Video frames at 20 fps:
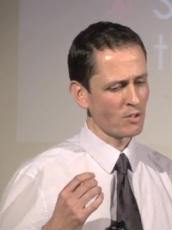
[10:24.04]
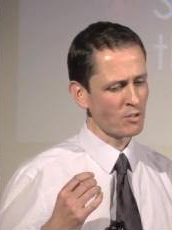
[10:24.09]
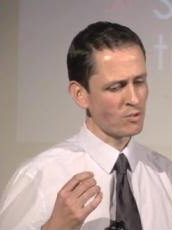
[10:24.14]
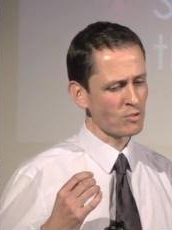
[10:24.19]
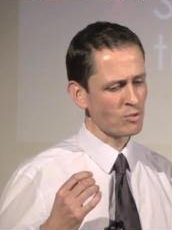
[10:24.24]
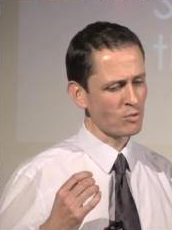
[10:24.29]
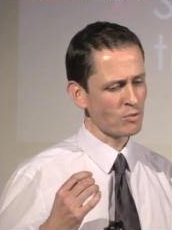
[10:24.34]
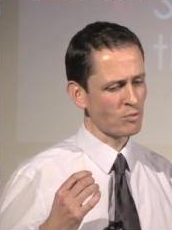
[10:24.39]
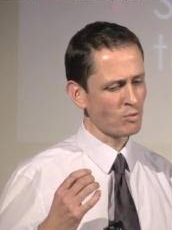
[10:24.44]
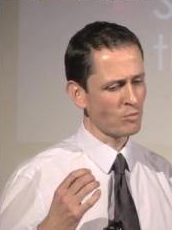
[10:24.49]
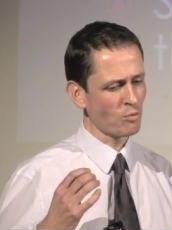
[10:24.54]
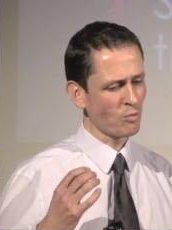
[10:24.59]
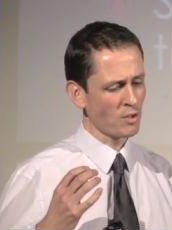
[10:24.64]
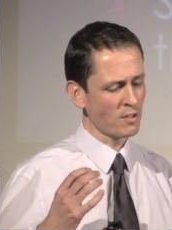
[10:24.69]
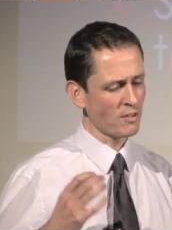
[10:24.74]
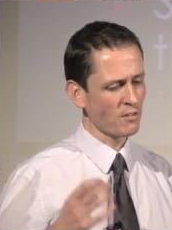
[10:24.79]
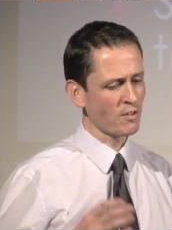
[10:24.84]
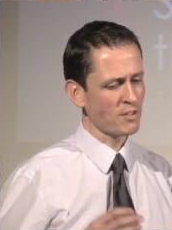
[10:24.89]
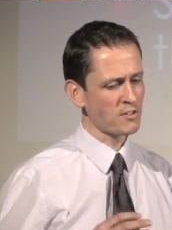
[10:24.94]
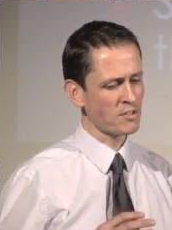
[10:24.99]
So one
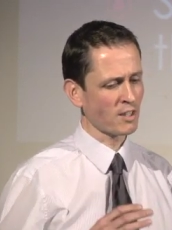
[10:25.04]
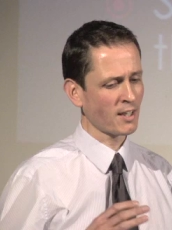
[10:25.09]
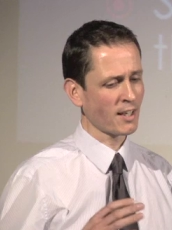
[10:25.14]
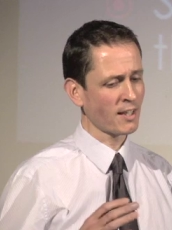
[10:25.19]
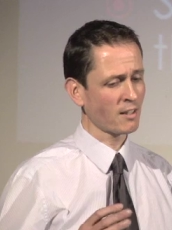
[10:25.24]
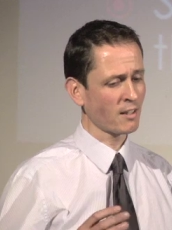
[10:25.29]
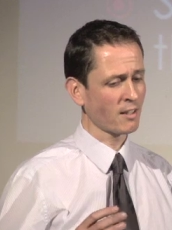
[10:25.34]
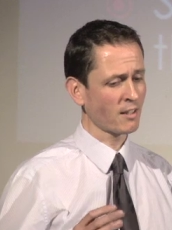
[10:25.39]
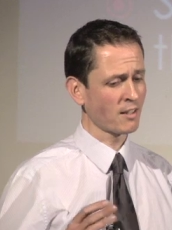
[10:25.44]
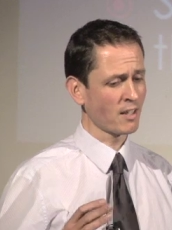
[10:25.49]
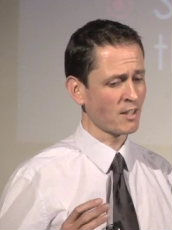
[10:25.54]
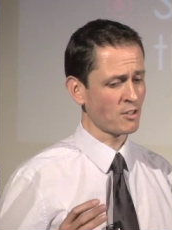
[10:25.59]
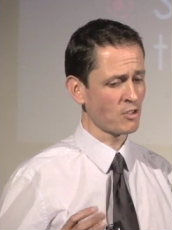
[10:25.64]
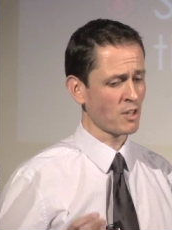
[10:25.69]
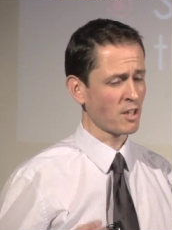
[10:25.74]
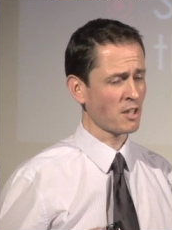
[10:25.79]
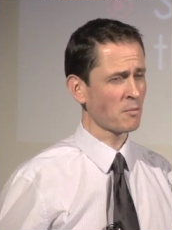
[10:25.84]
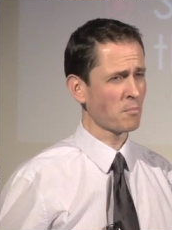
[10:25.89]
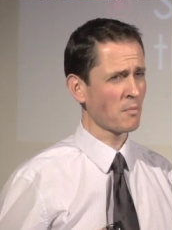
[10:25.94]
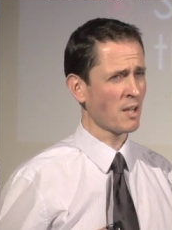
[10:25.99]
of the things the guideline is
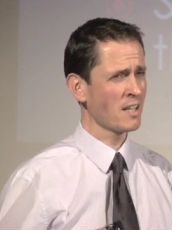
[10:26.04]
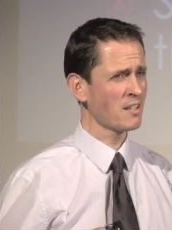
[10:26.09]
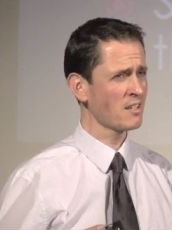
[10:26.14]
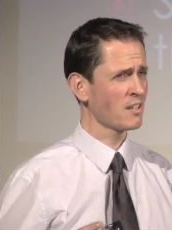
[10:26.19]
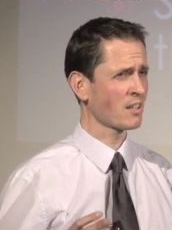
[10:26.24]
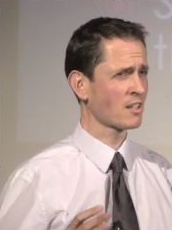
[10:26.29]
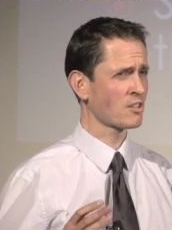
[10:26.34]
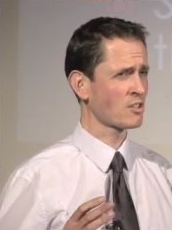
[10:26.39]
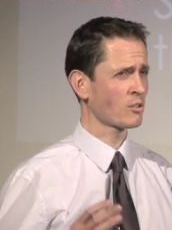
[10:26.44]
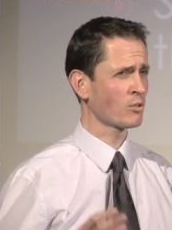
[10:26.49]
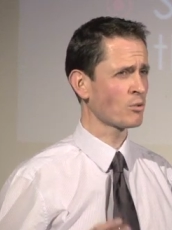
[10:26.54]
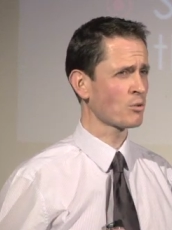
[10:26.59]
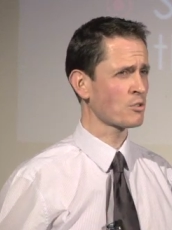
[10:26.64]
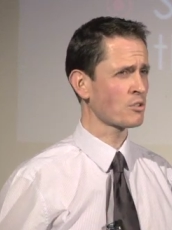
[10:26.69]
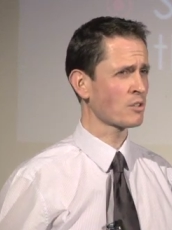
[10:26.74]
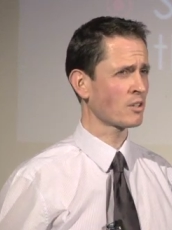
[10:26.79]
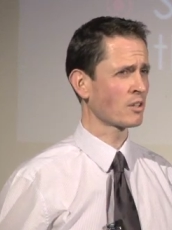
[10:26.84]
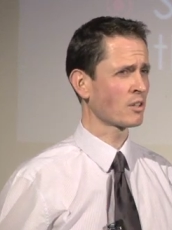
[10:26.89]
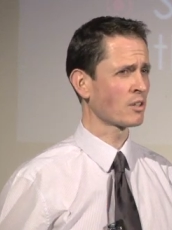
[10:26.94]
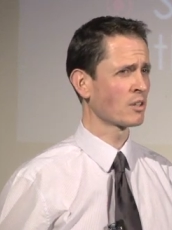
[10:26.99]
recommending is
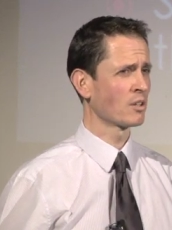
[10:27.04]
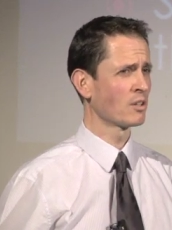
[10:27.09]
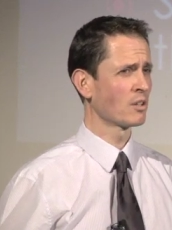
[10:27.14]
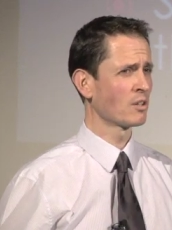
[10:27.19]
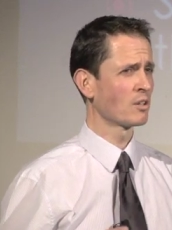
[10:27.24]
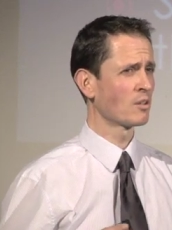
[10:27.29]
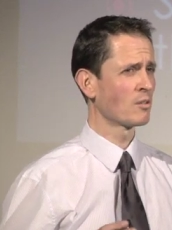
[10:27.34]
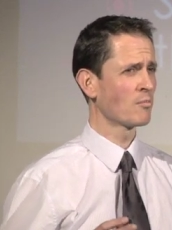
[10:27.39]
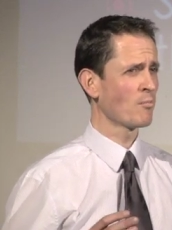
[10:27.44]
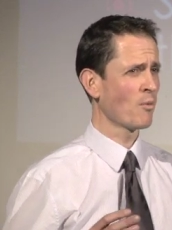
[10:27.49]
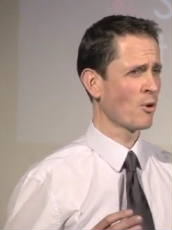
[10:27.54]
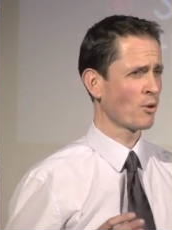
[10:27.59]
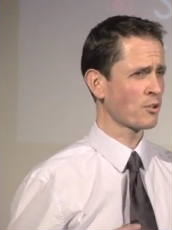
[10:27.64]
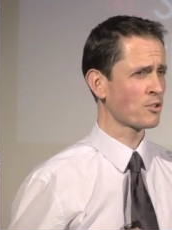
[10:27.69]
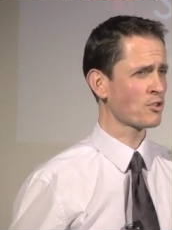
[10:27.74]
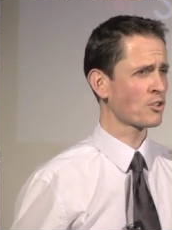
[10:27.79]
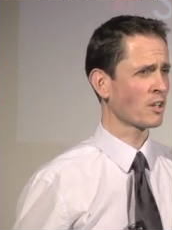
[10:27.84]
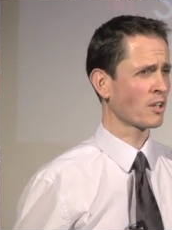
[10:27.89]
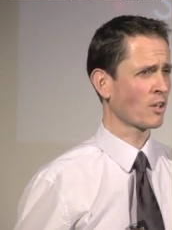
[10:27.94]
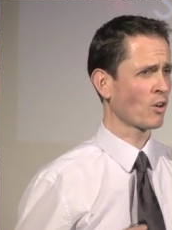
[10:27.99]
closer
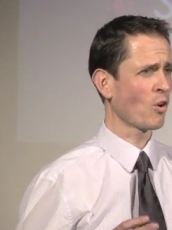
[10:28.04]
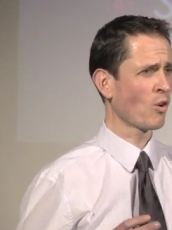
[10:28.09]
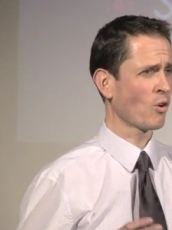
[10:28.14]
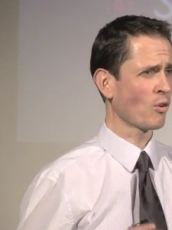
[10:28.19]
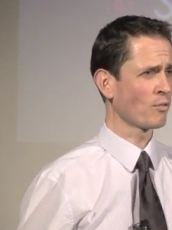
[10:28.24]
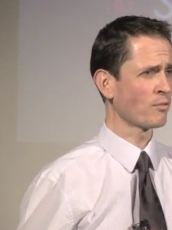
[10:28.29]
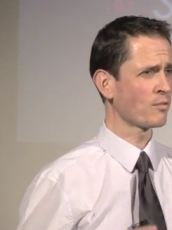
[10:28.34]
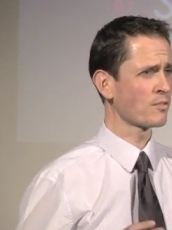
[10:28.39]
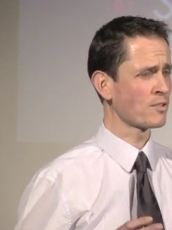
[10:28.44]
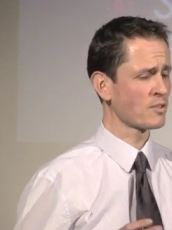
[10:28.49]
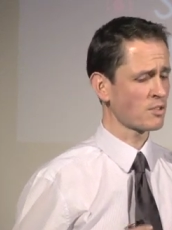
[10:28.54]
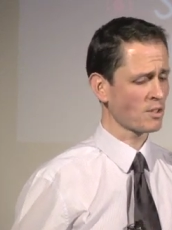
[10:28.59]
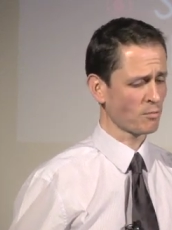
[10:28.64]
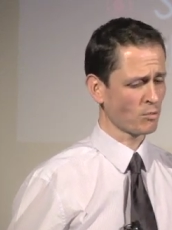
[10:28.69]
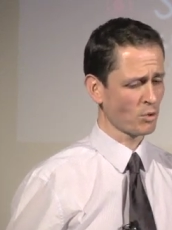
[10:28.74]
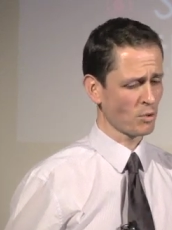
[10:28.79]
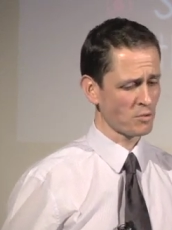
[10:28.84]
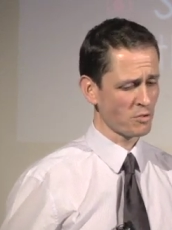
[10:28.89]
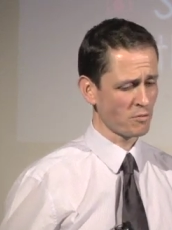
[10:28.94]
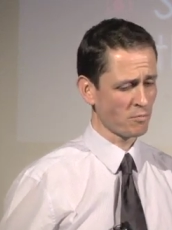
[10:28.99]
monitoring of some
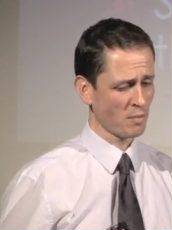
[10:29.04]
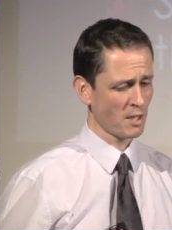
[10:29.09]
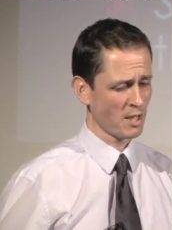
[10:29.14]
groups of